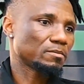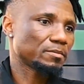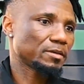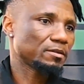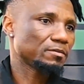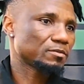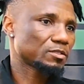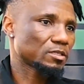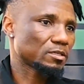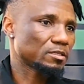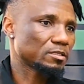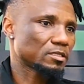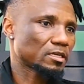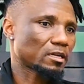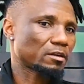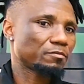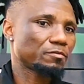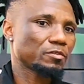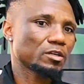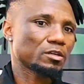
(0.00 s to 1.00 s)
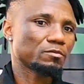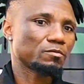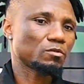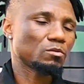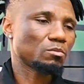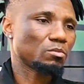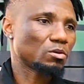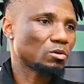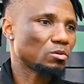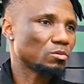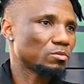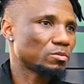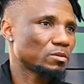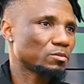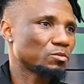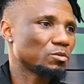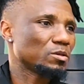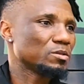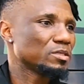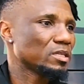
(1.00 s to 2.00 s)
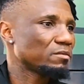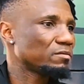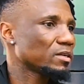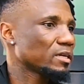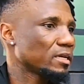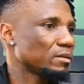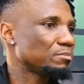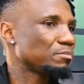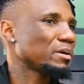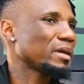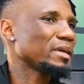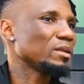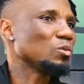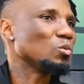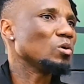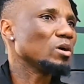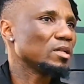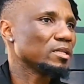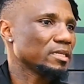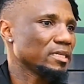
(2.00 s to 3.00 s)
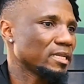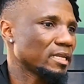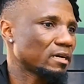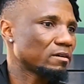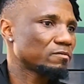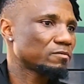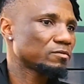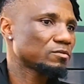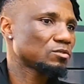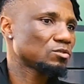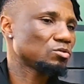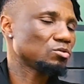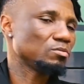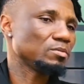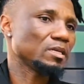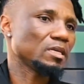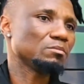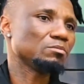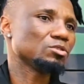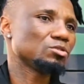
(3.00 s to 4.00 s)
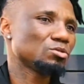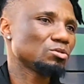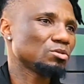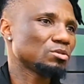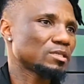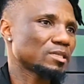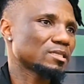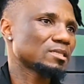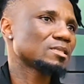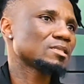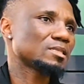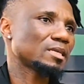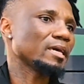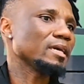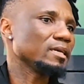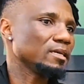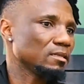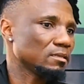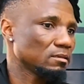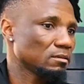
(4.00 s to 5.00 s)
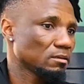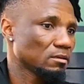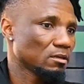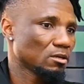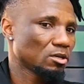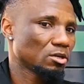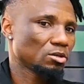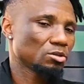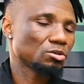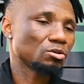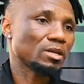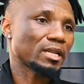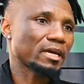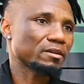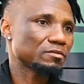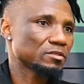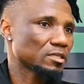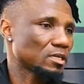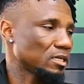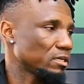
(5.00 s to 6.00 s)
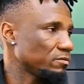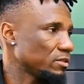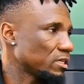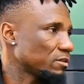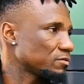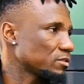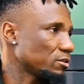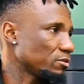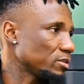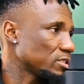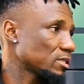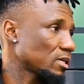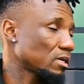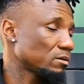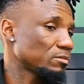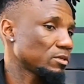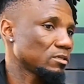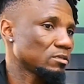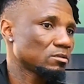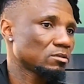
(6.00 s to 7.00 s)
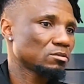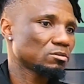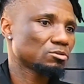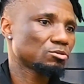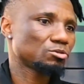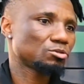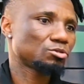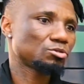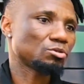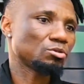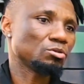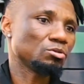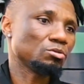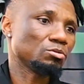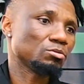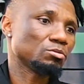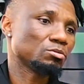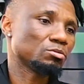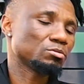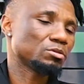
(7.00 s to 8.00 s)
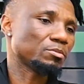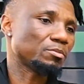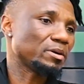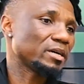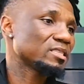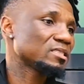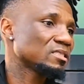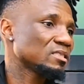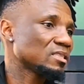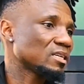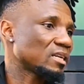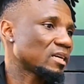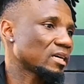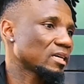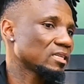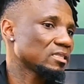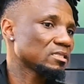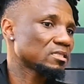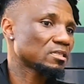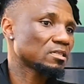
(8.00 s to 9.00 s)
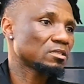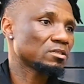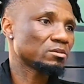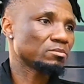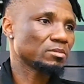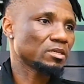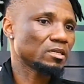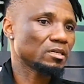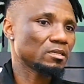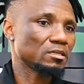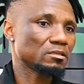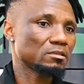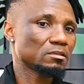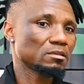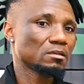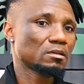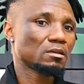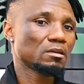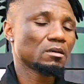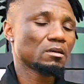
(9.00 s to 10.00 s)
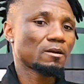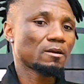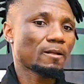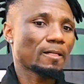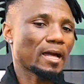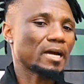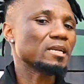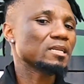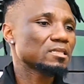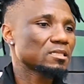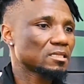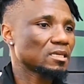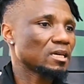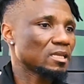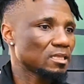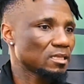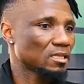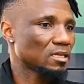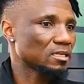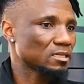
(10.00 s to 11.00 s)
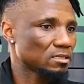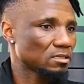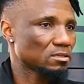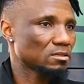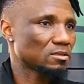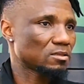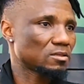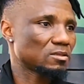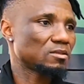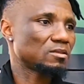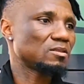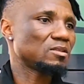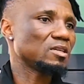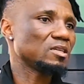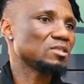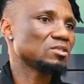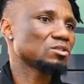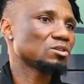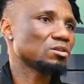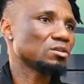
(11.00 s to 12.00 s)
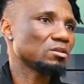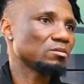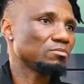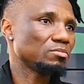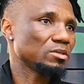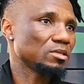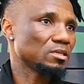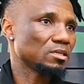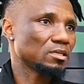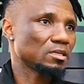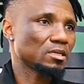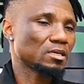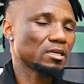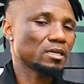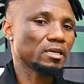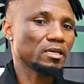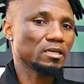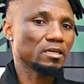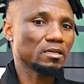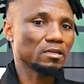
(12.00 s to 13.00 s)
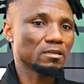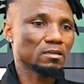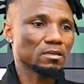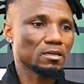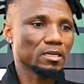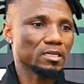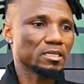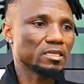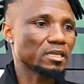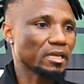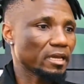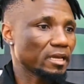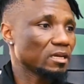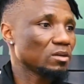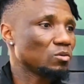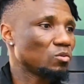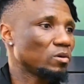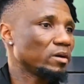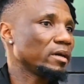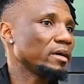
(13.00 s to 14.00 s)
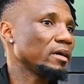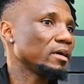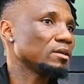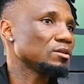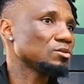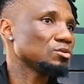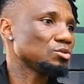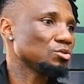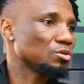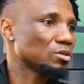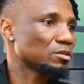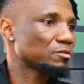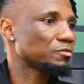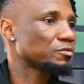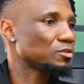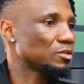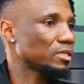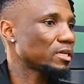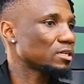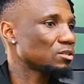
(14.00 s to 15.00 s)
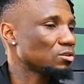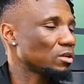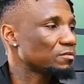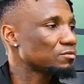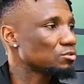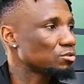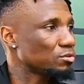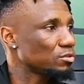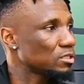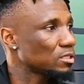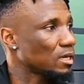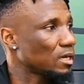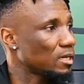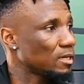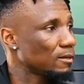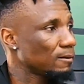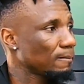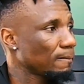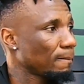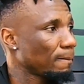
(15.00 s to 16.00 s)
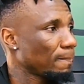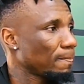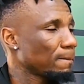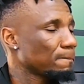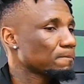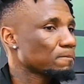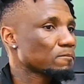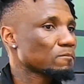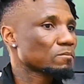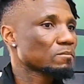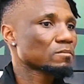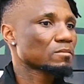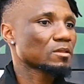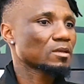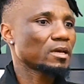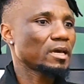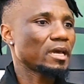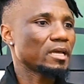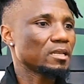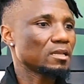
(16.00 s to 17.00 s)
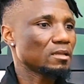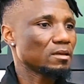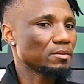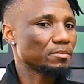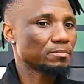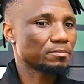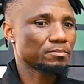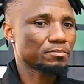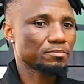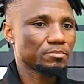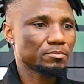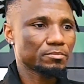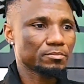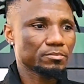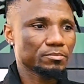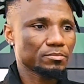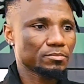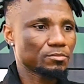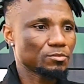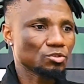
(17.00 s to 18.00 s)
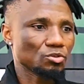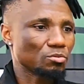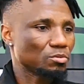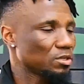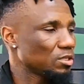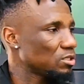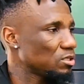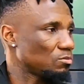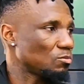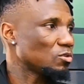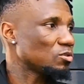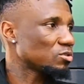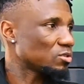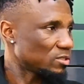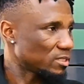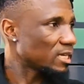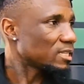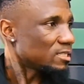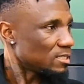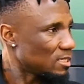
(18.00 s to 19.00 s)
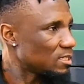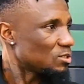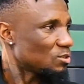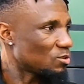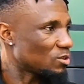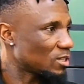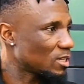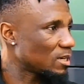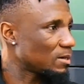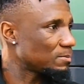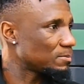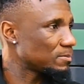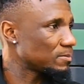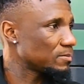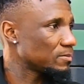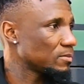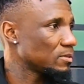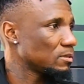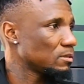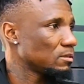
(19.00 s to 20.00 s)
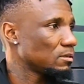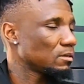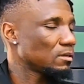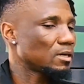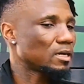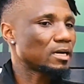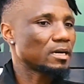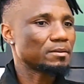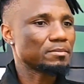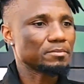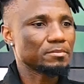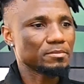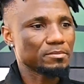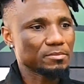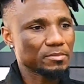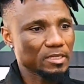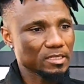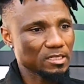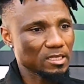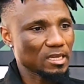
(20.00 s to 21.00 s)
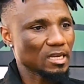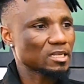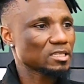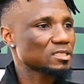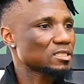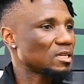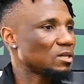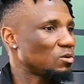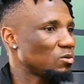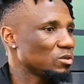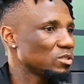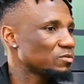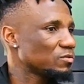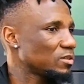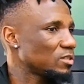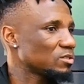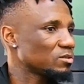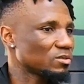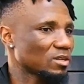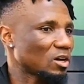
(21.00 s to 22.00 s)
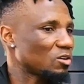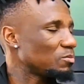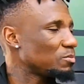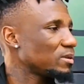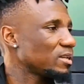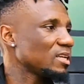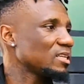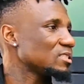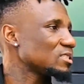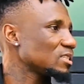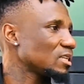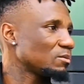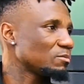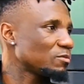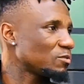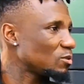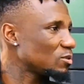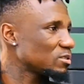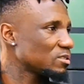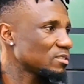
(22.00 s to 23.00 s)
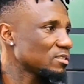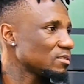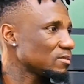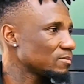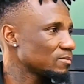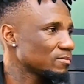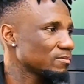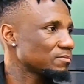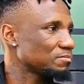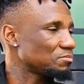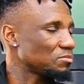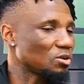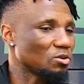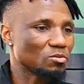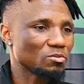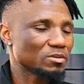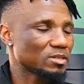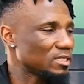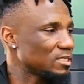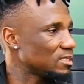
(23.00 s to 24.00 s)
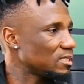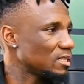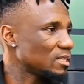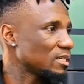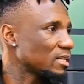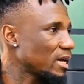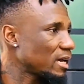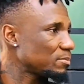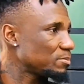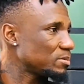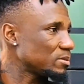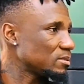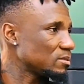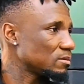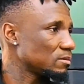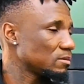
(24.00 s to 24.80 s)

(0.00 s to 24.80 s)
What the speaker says: in South African football, we'll never get paid well enough to be able to sustain your lifestyle even after retirement. So the best thing that I can tell them is understand that there's going to be a day where you're going to feel like you have to retire. And nobody's immortal. That day is going to come. As a youngster, I always felt that I'll play until I'm 40. No, it didn't happen.